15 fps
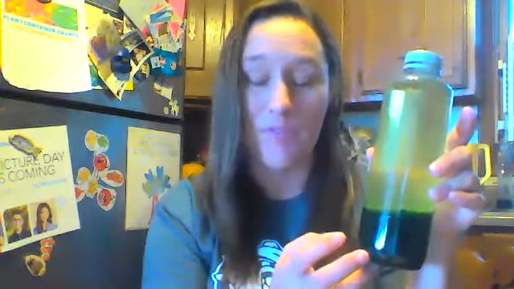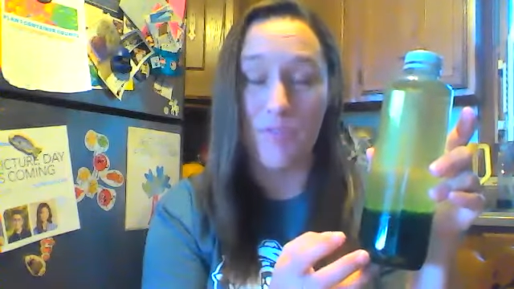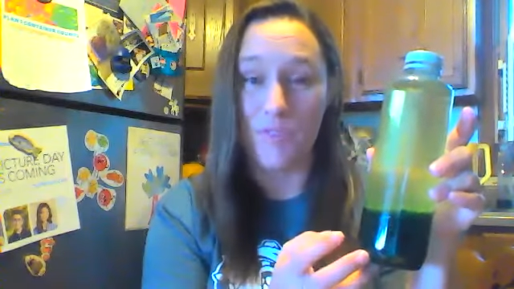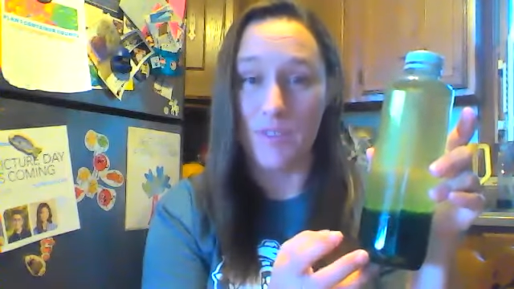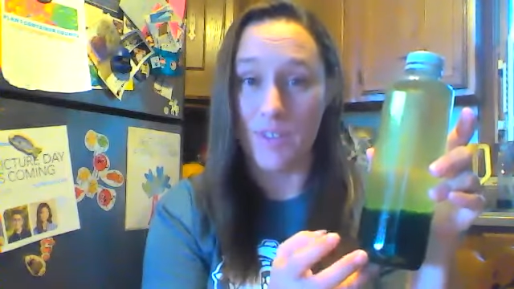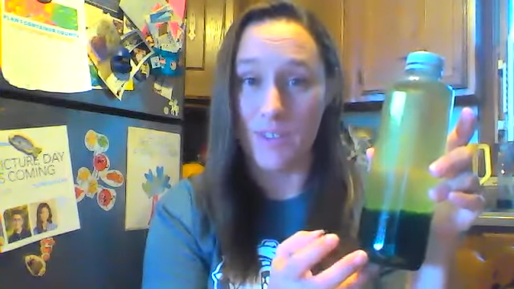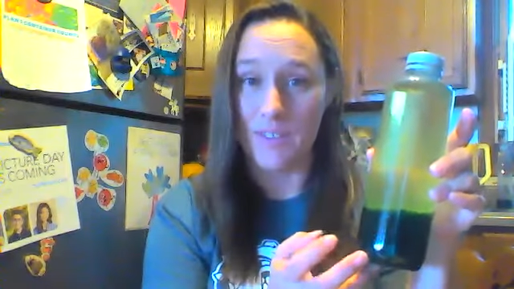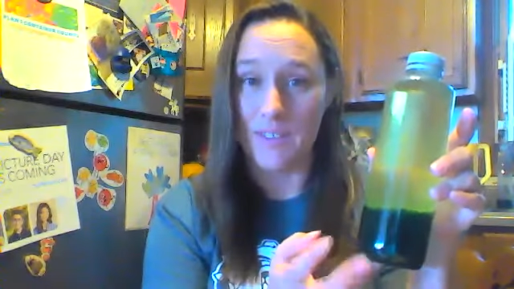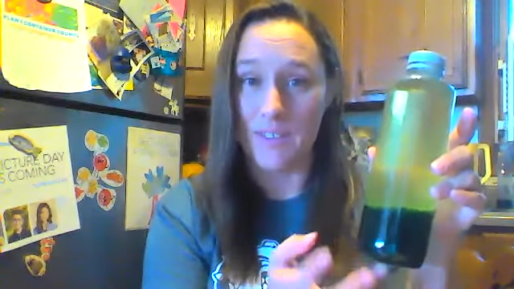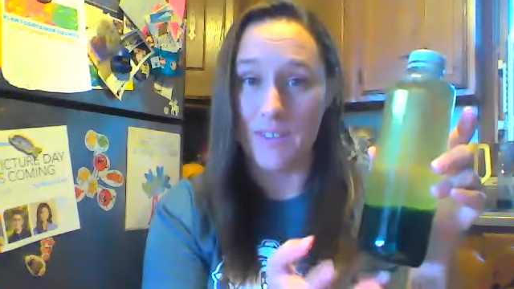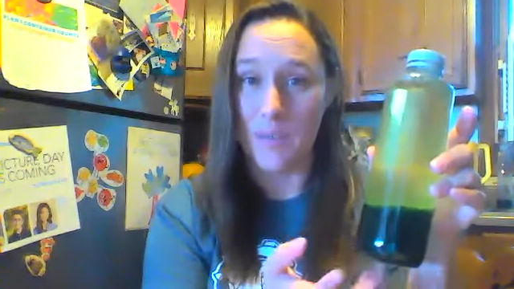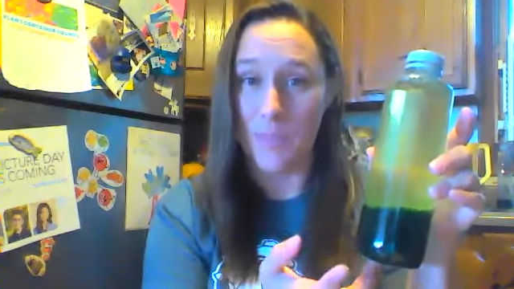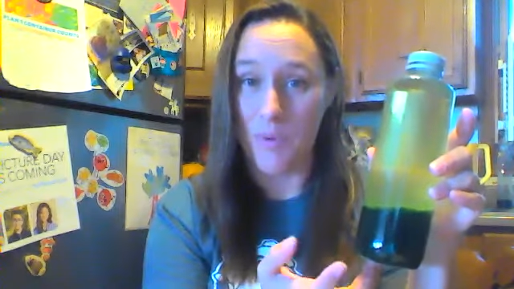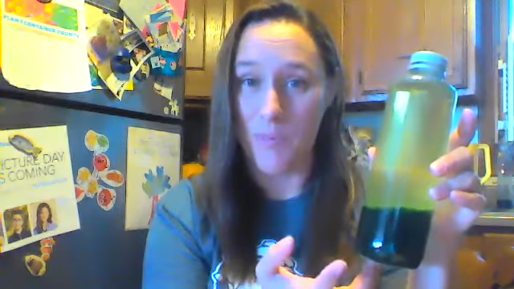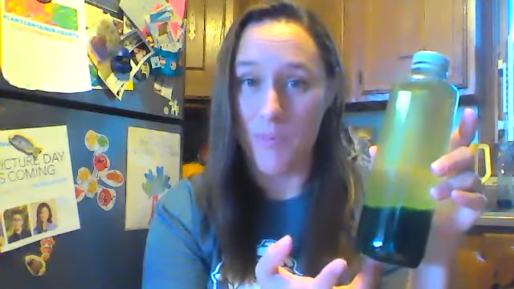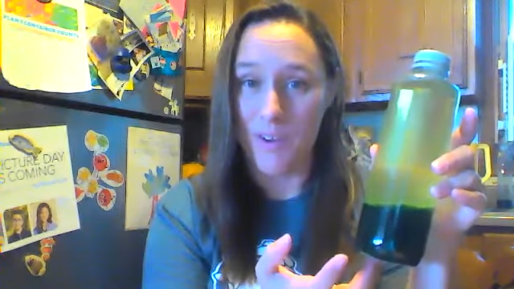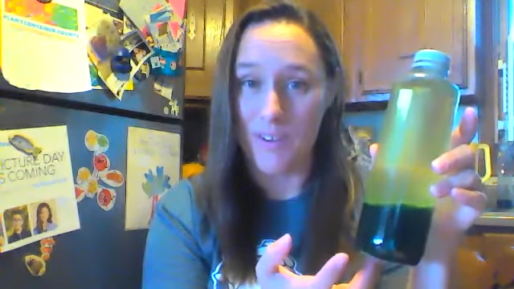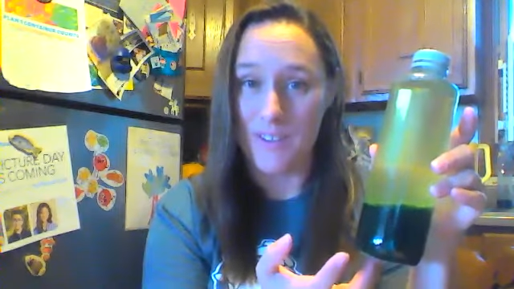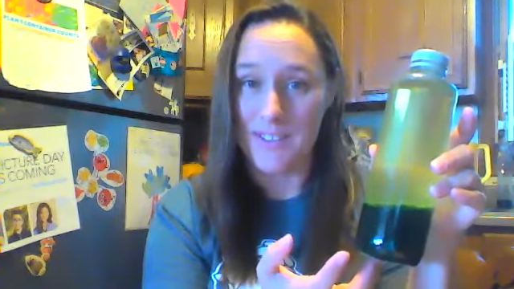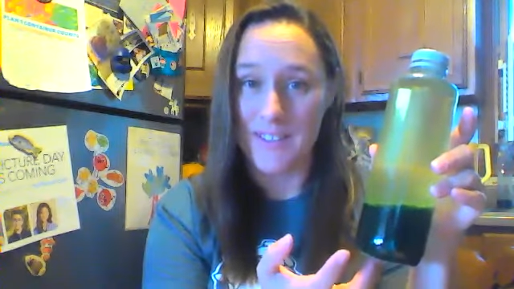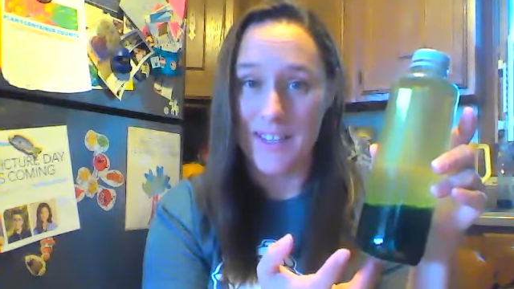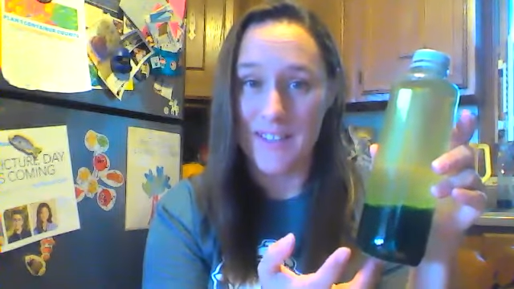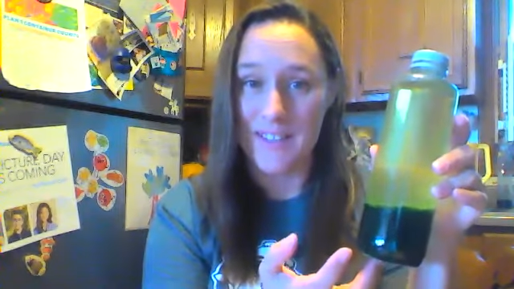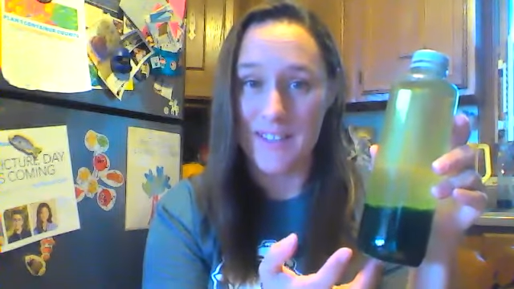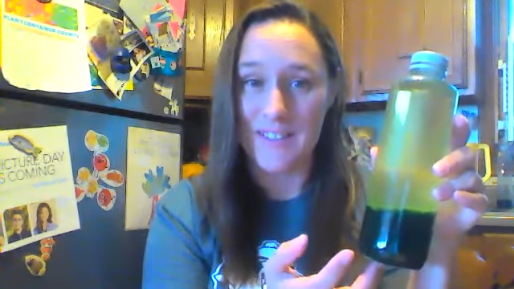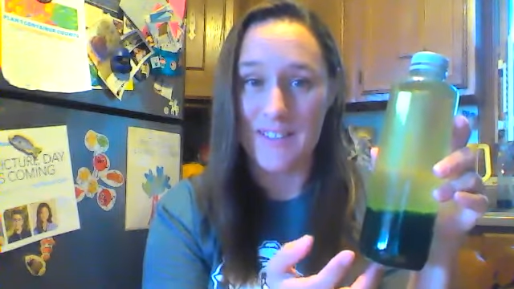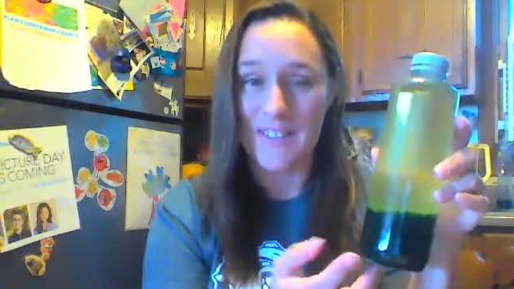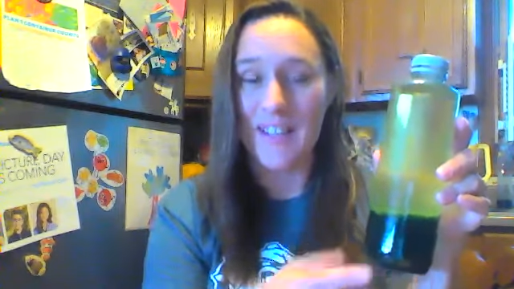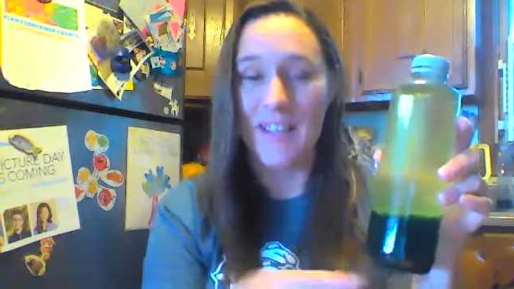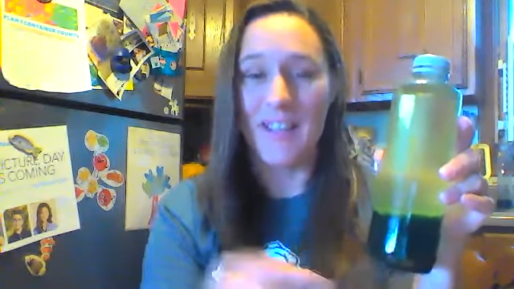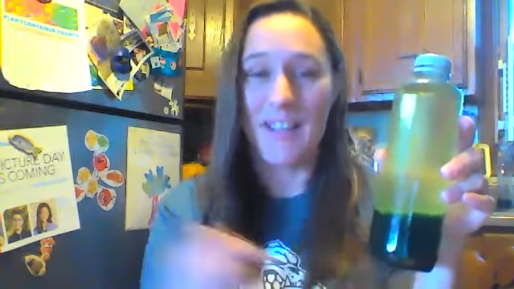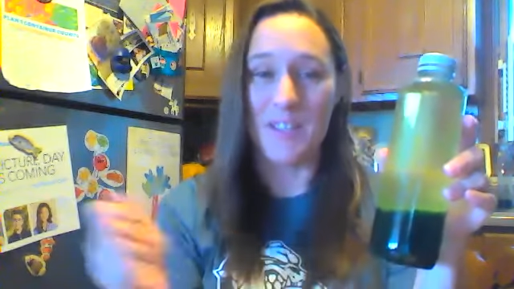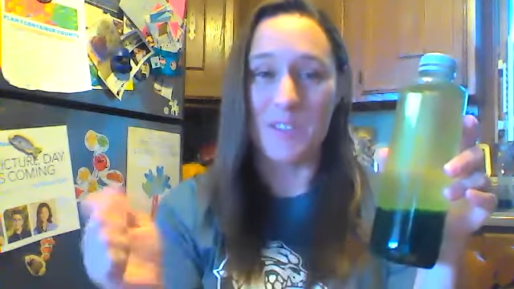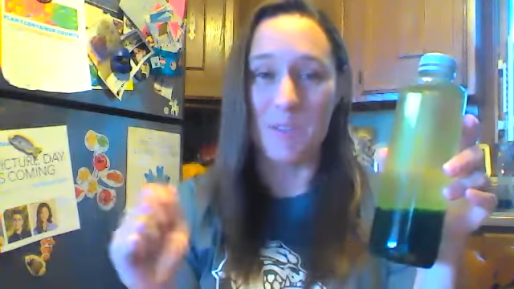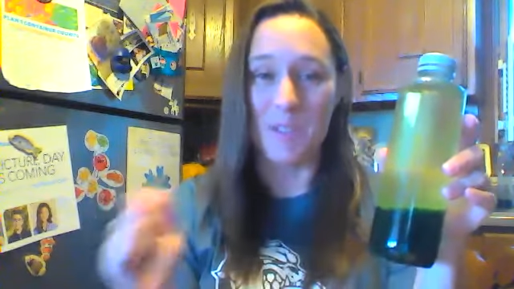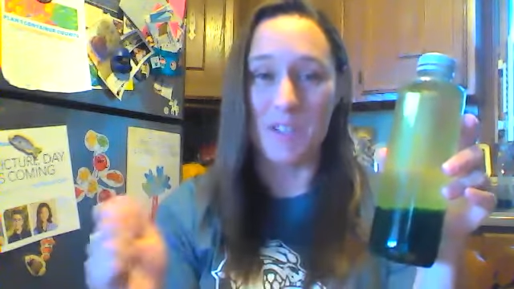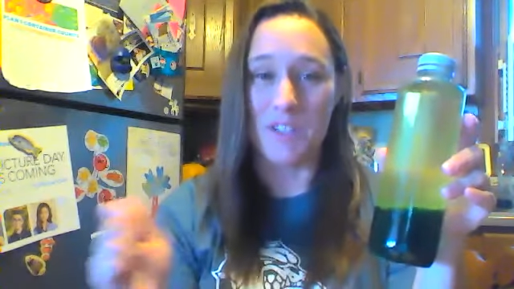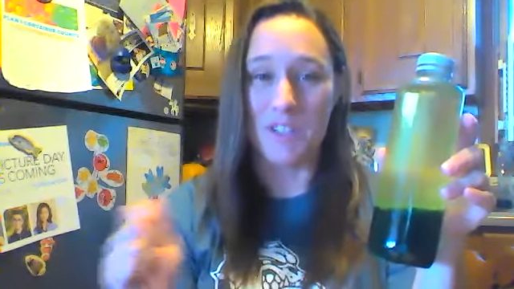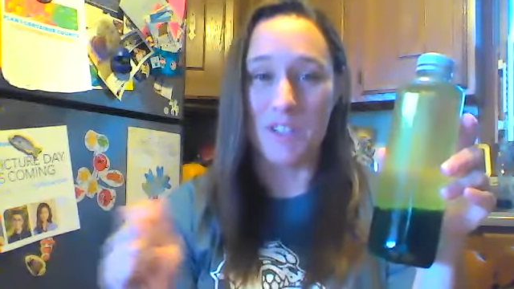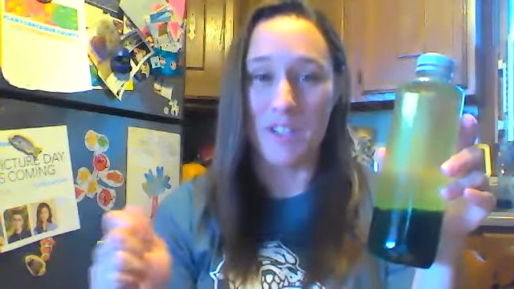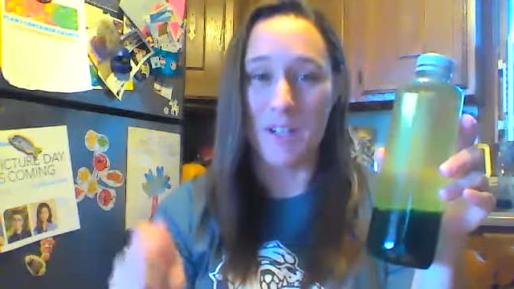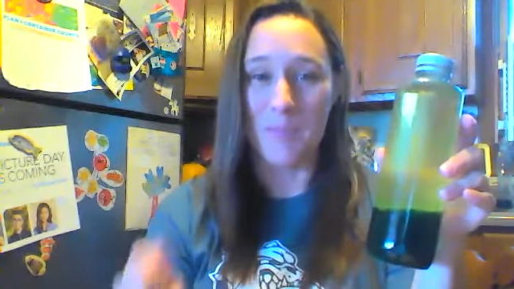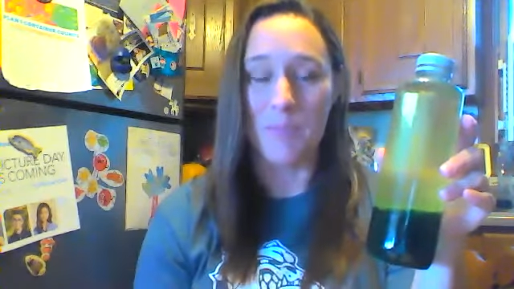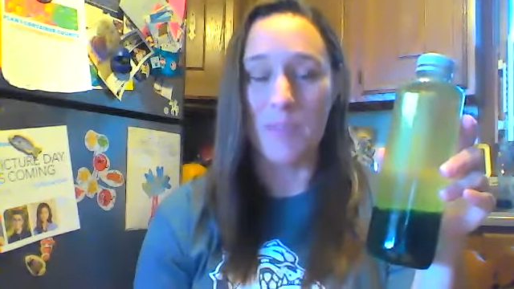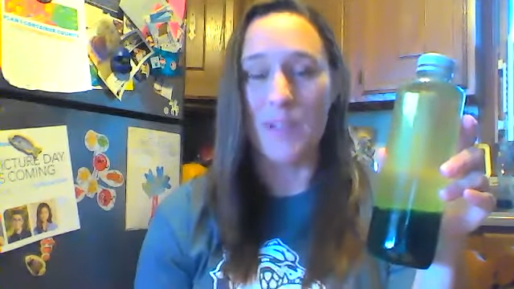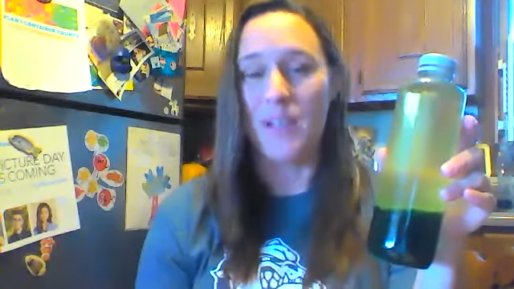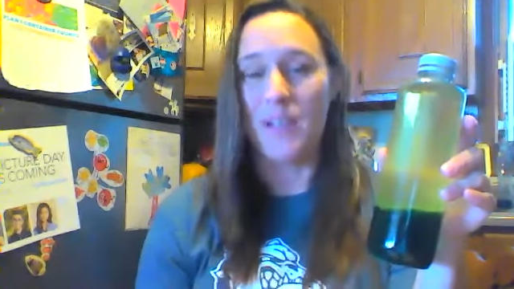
food coloring and my water together, and so I shook it up.